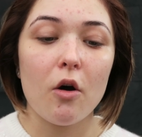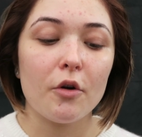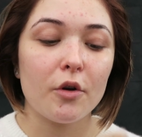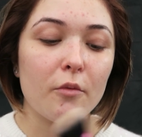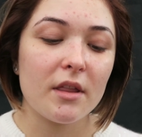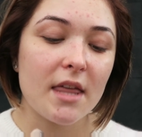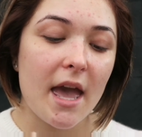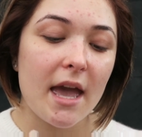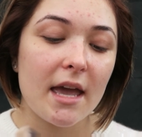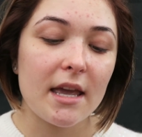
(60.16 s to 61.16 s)
on with
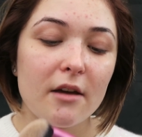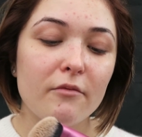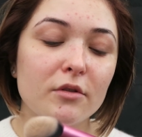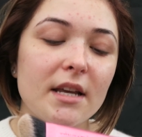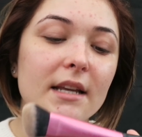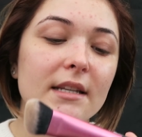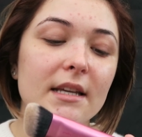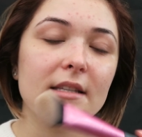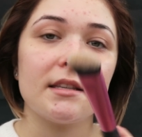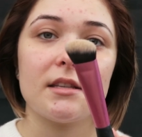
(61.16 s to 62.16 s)
a Real
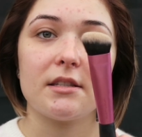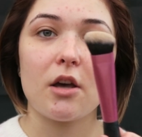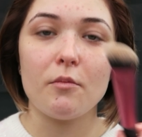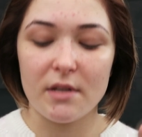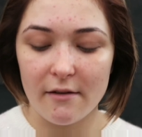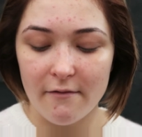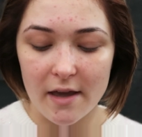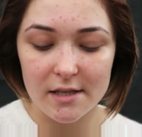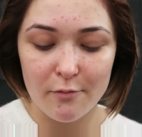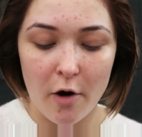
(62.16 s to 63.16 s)
Techniques sculpting
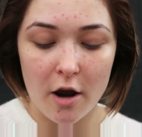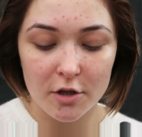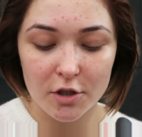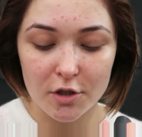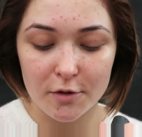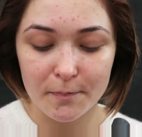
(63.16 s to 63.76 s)
face brush.